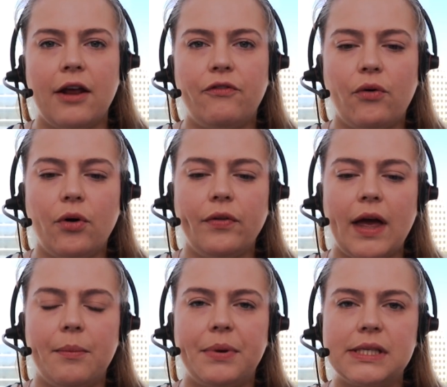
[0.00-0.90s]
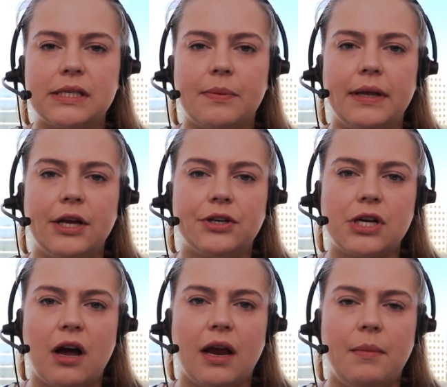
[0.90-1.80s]
And for that business plan that you're
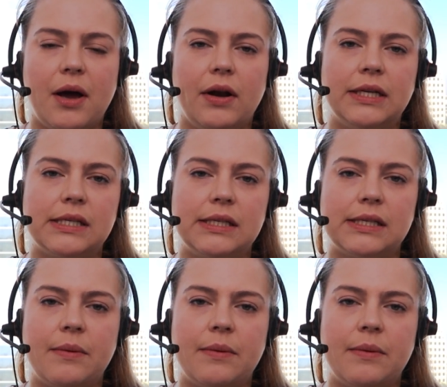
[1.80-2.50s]
talking about, is it